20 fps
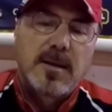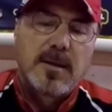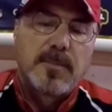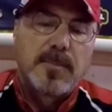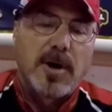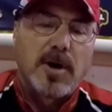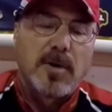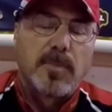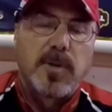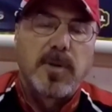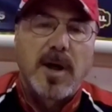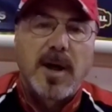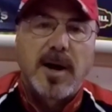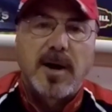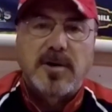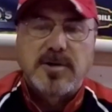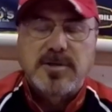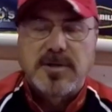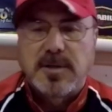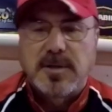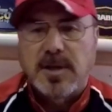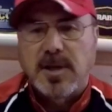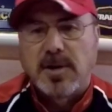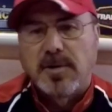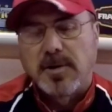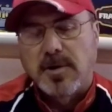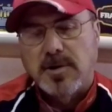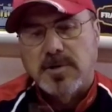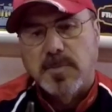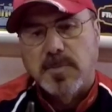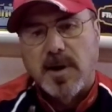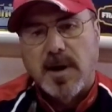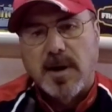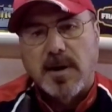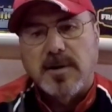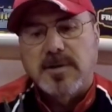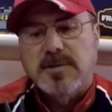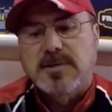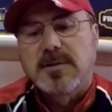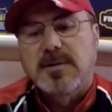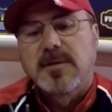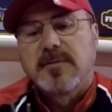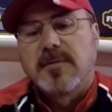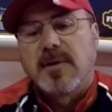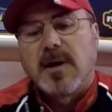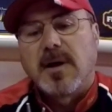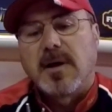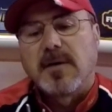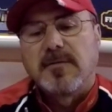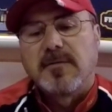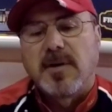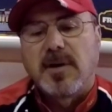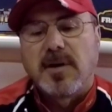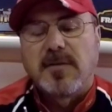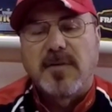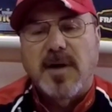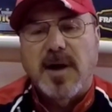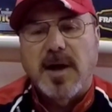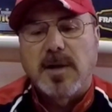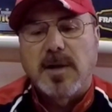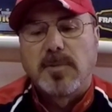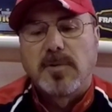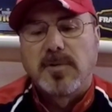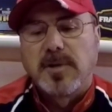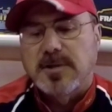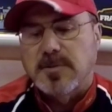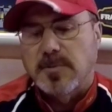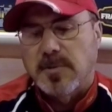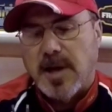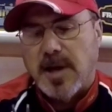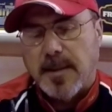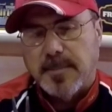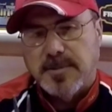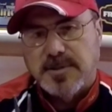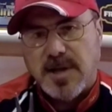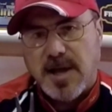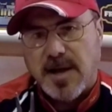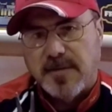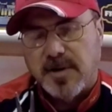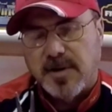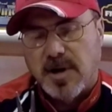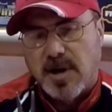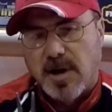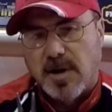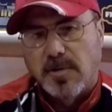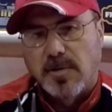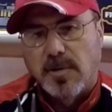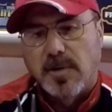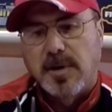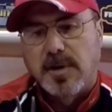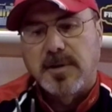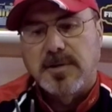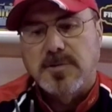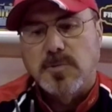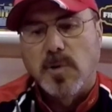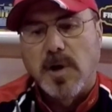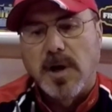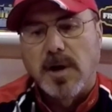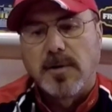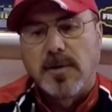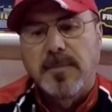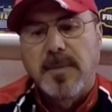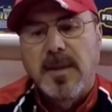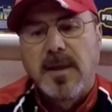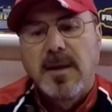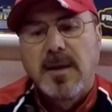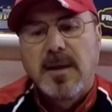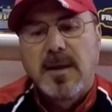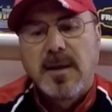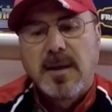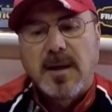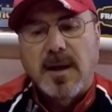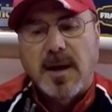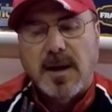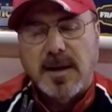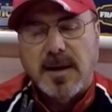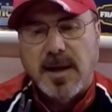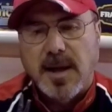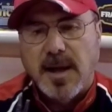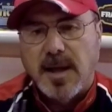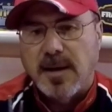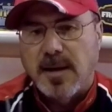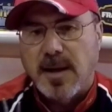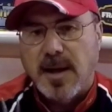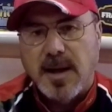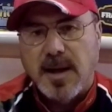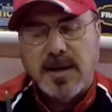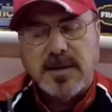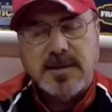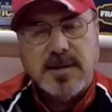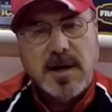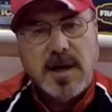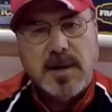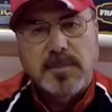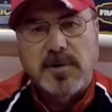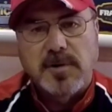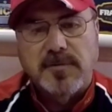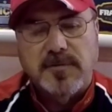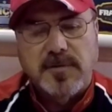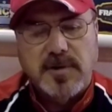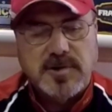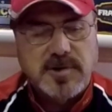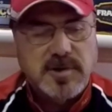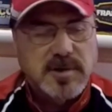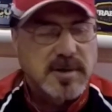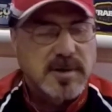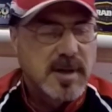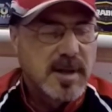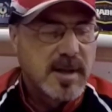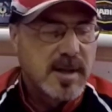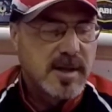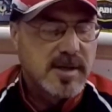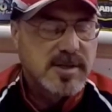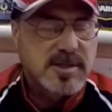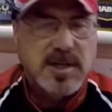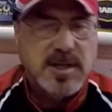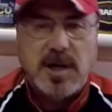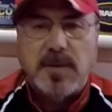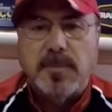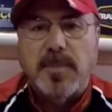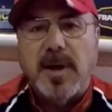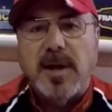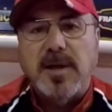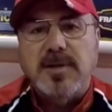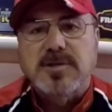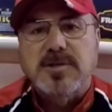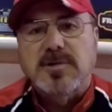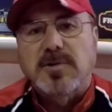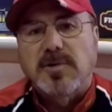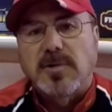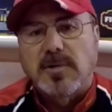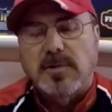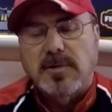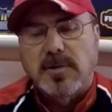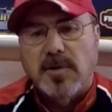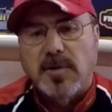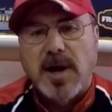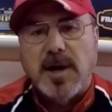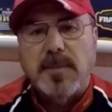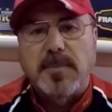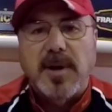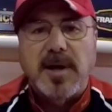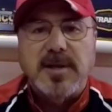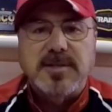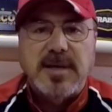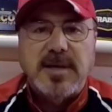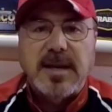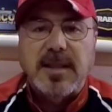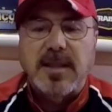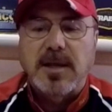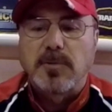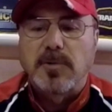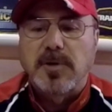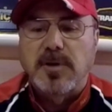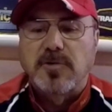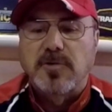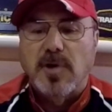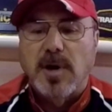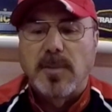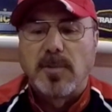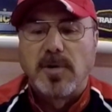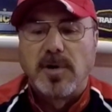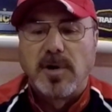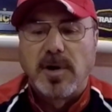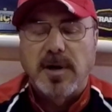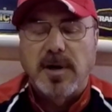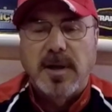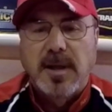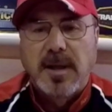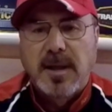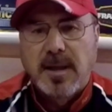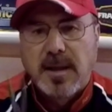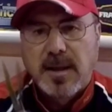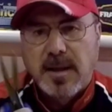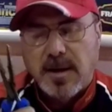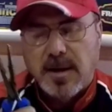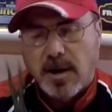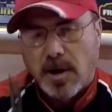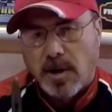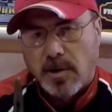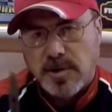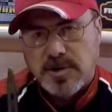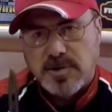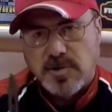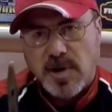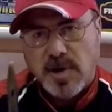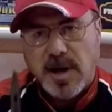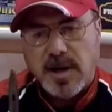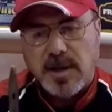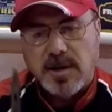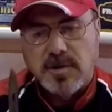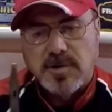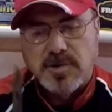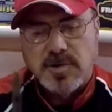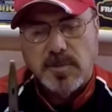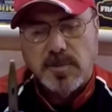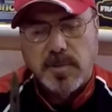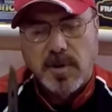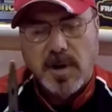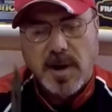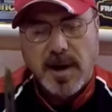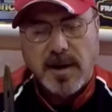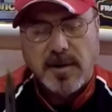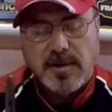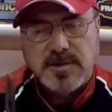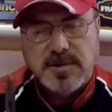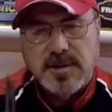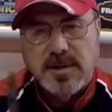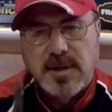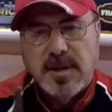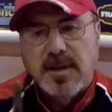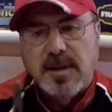Pair of pliers, needle nose pliers, very valuable. This one happens to have a cutter on it as well. Again, anytime you're fishing stick baits or crankbaits, anything with a treble hook, always try to use your pliers.